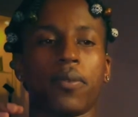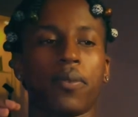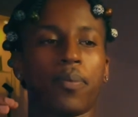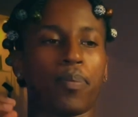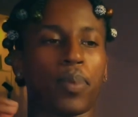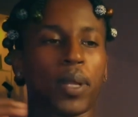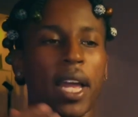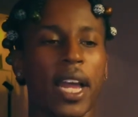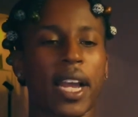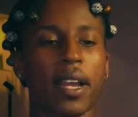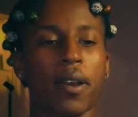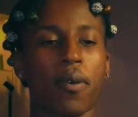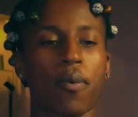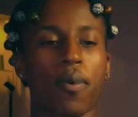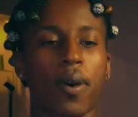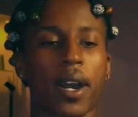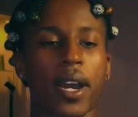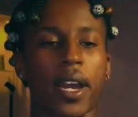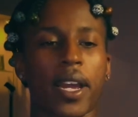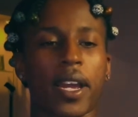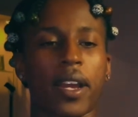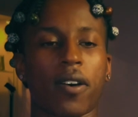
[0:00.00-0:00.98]
Black and
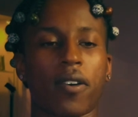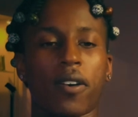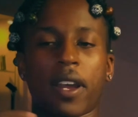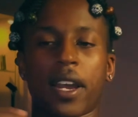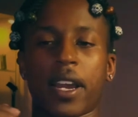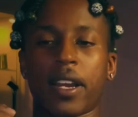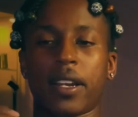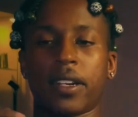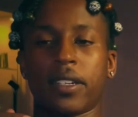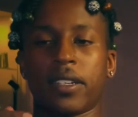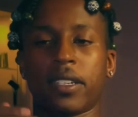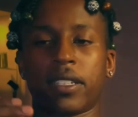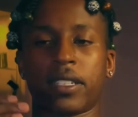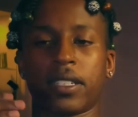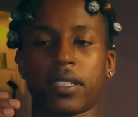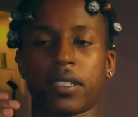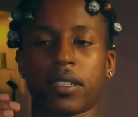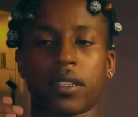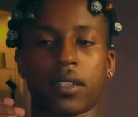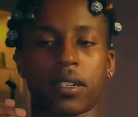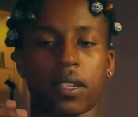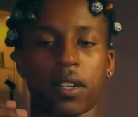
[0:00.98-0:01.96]
white, okay, this
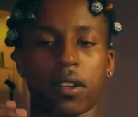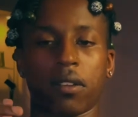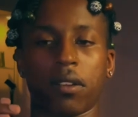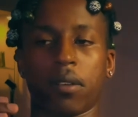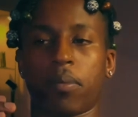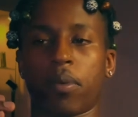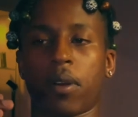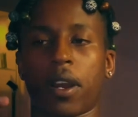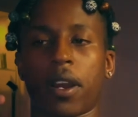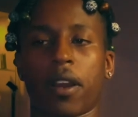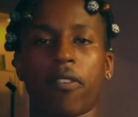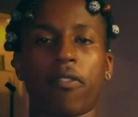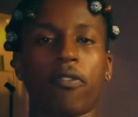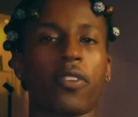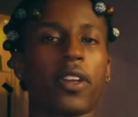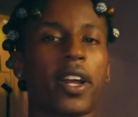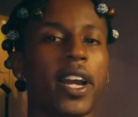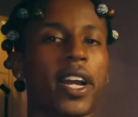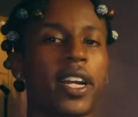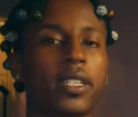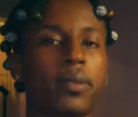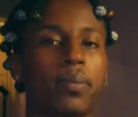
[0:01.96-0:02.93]
is clearly probably a
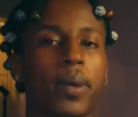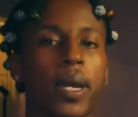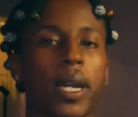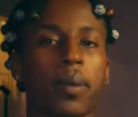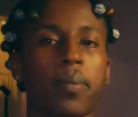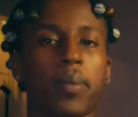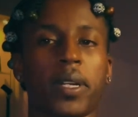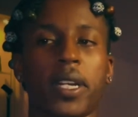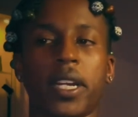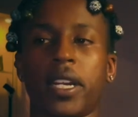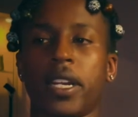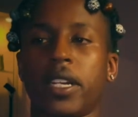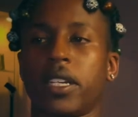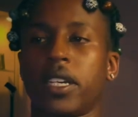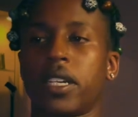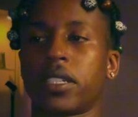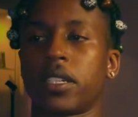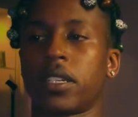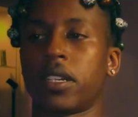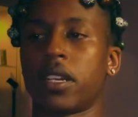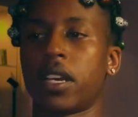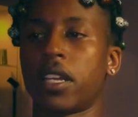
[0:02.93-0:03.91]
flashback, but then it
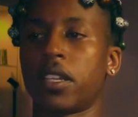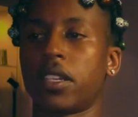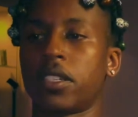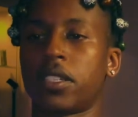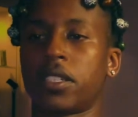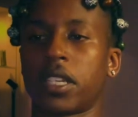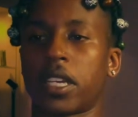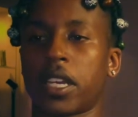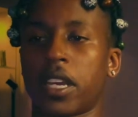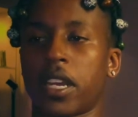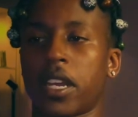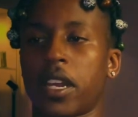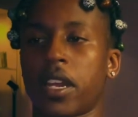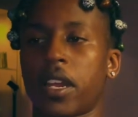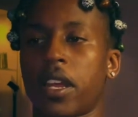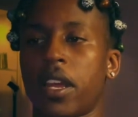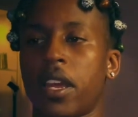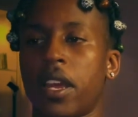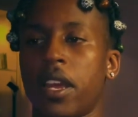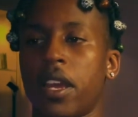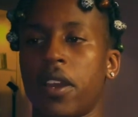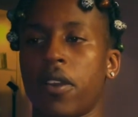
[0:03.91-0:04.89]
does another scene
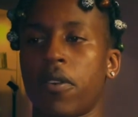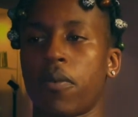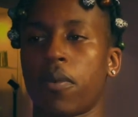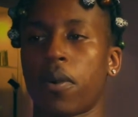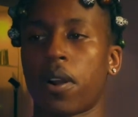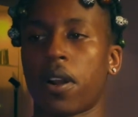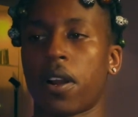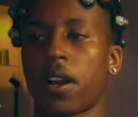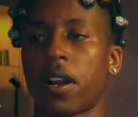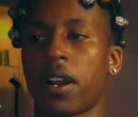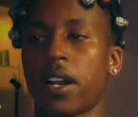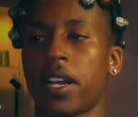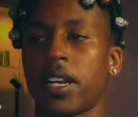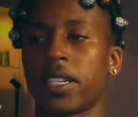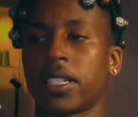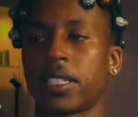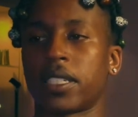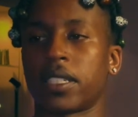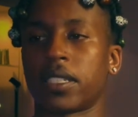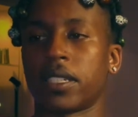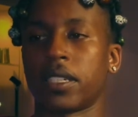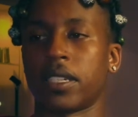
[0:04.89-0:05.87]
where
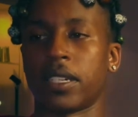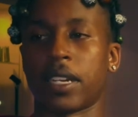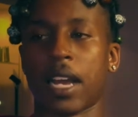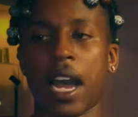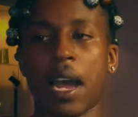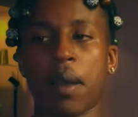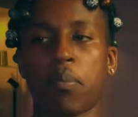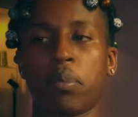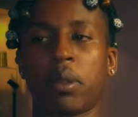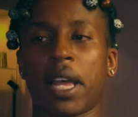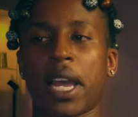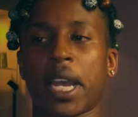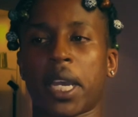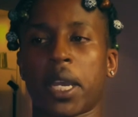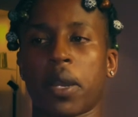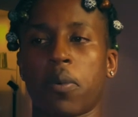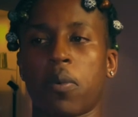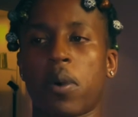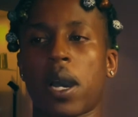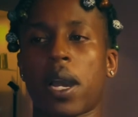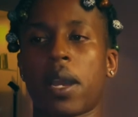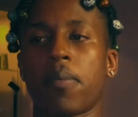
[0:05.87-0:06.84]
it's not black
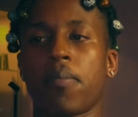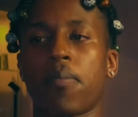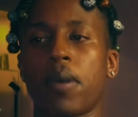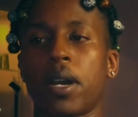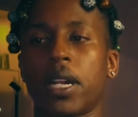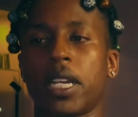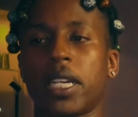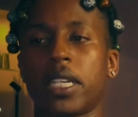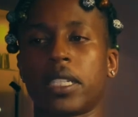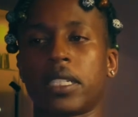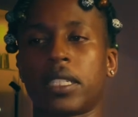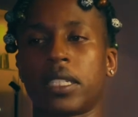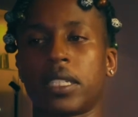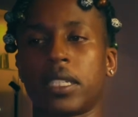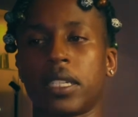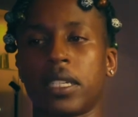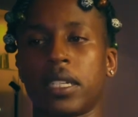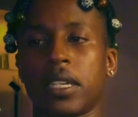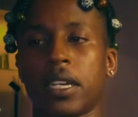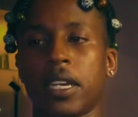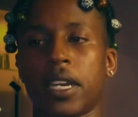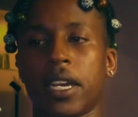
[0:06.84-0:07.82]
and white, but it's
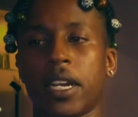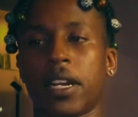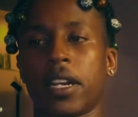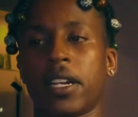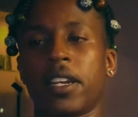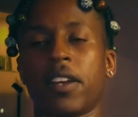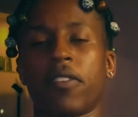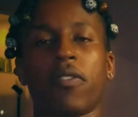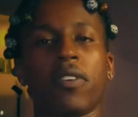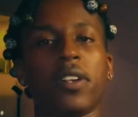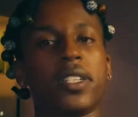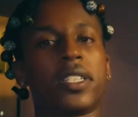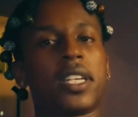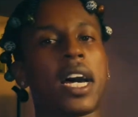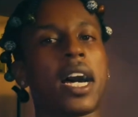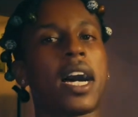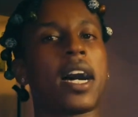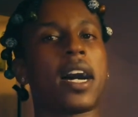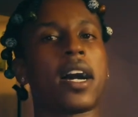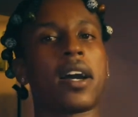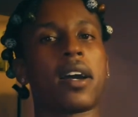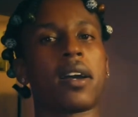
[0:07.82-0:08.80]
in a different
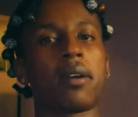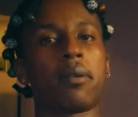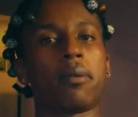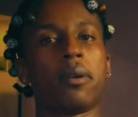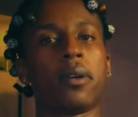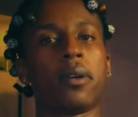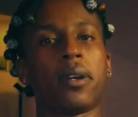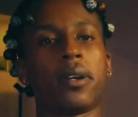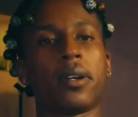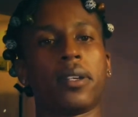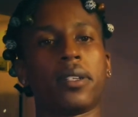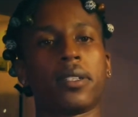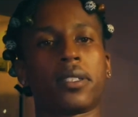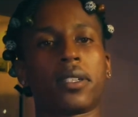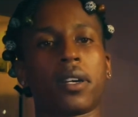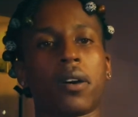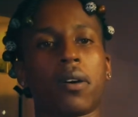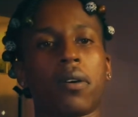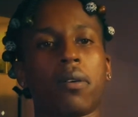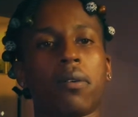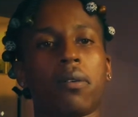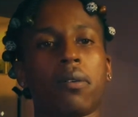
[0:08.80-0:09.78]
time.
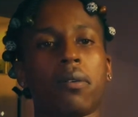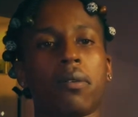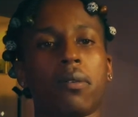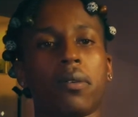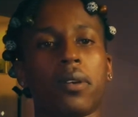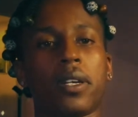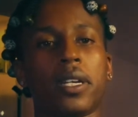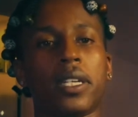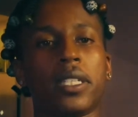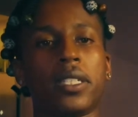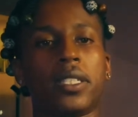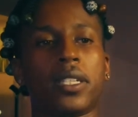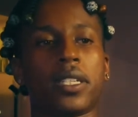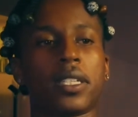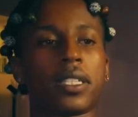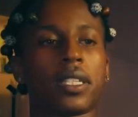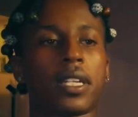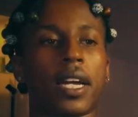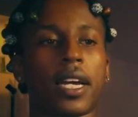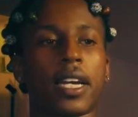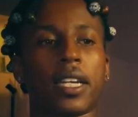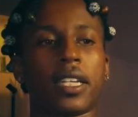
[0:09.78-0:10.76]
So it's
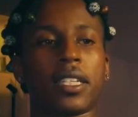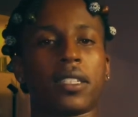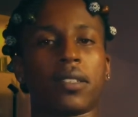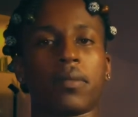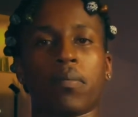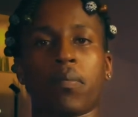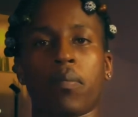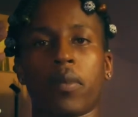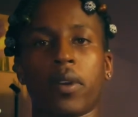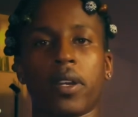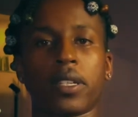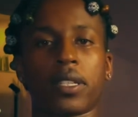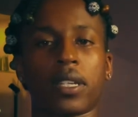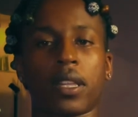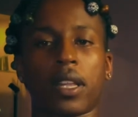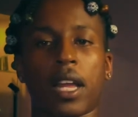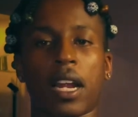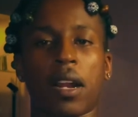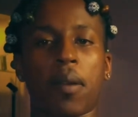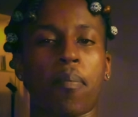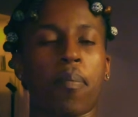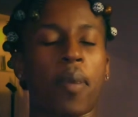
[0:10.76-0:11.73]
just like it's a
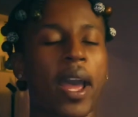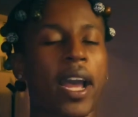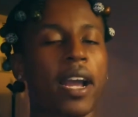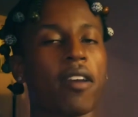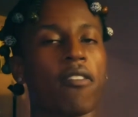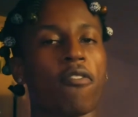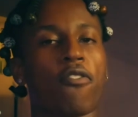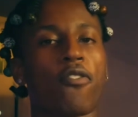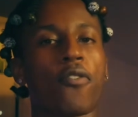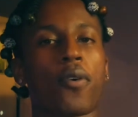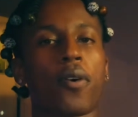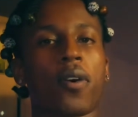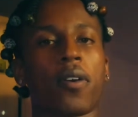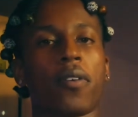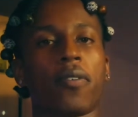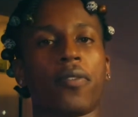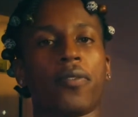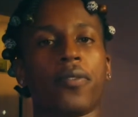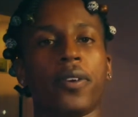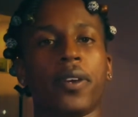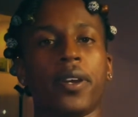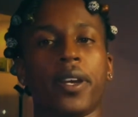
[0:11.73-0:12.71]
lot of back and forth,
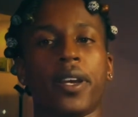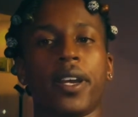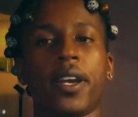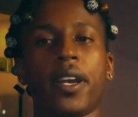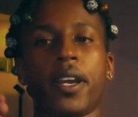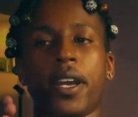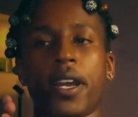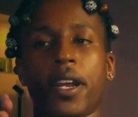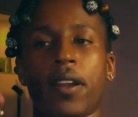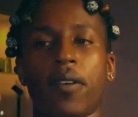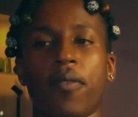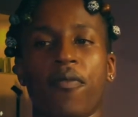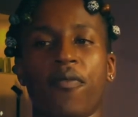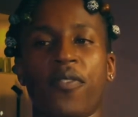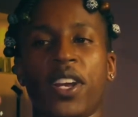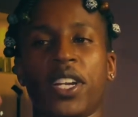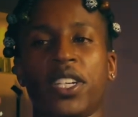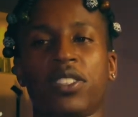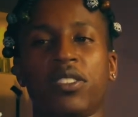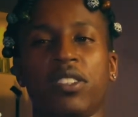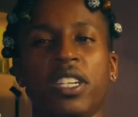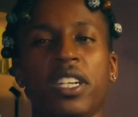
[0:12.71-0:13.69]
and
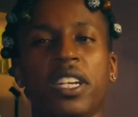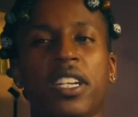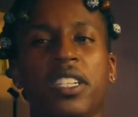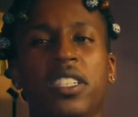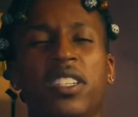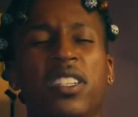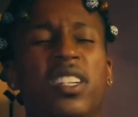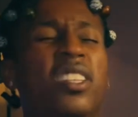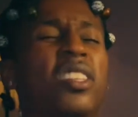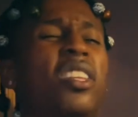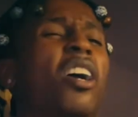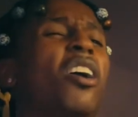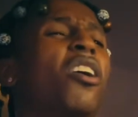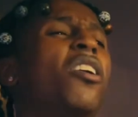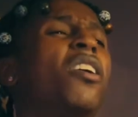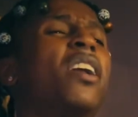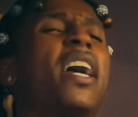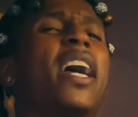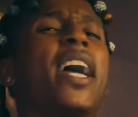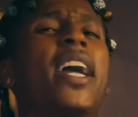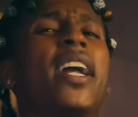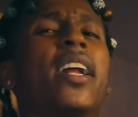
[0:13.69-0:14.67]
eventually into the
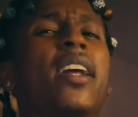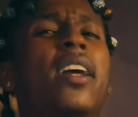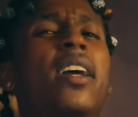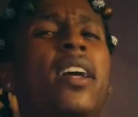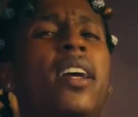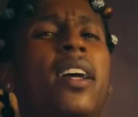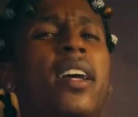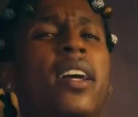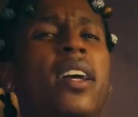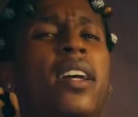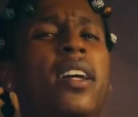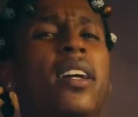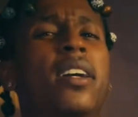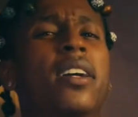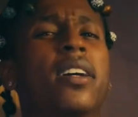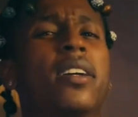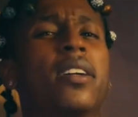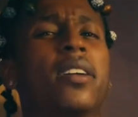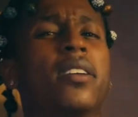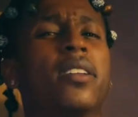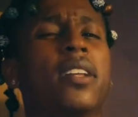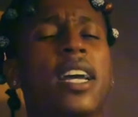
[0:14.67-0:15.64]
third act,
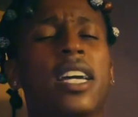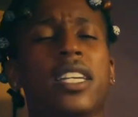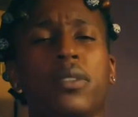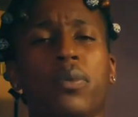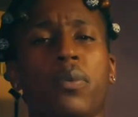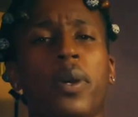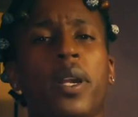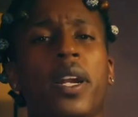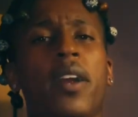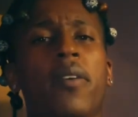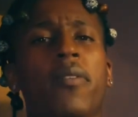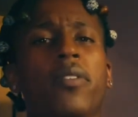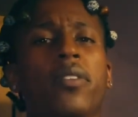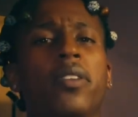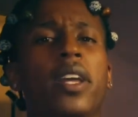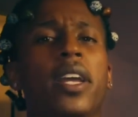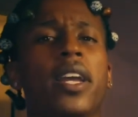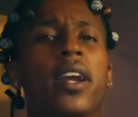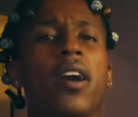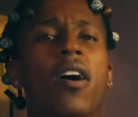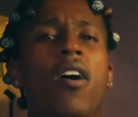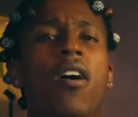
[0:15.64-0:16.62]
that's when
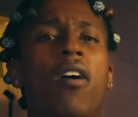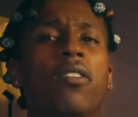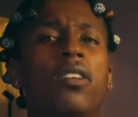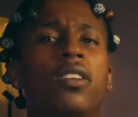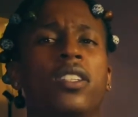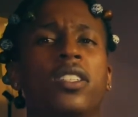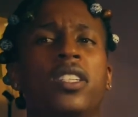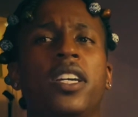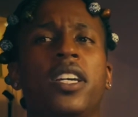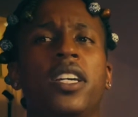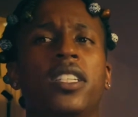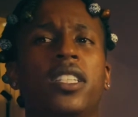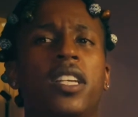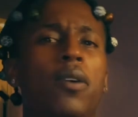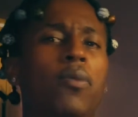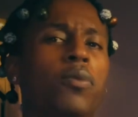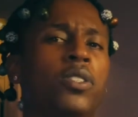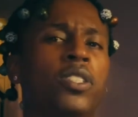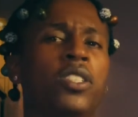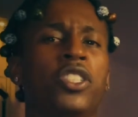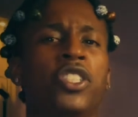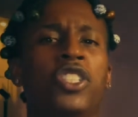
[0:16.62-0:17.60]
everything, all the scenes that
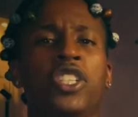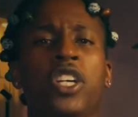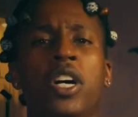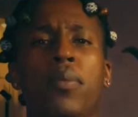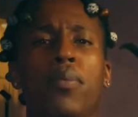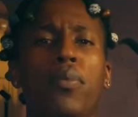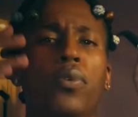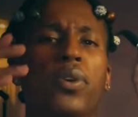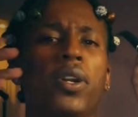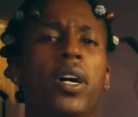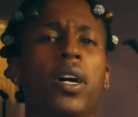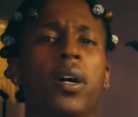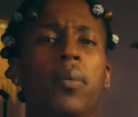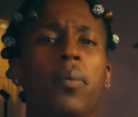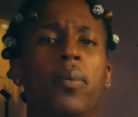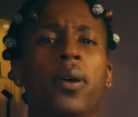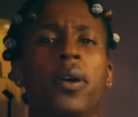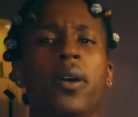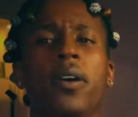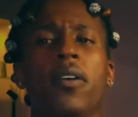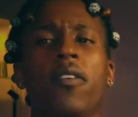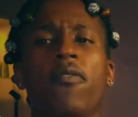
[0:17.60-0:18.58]
were just jumbled up,
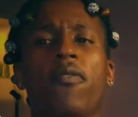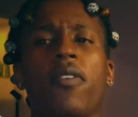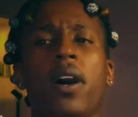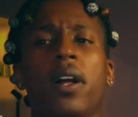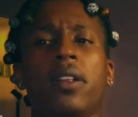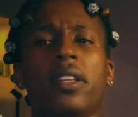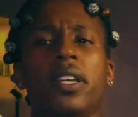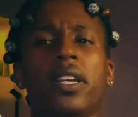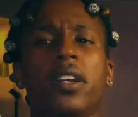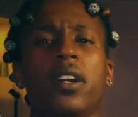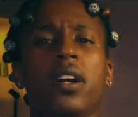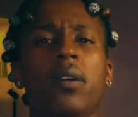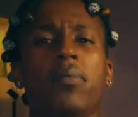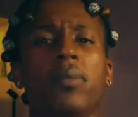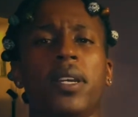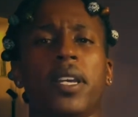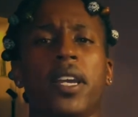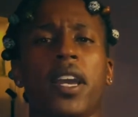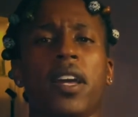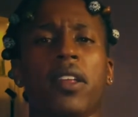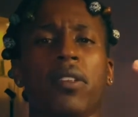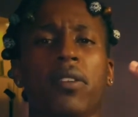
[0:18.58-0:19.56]
finally come
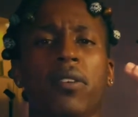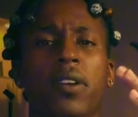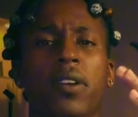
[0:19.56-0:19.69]
together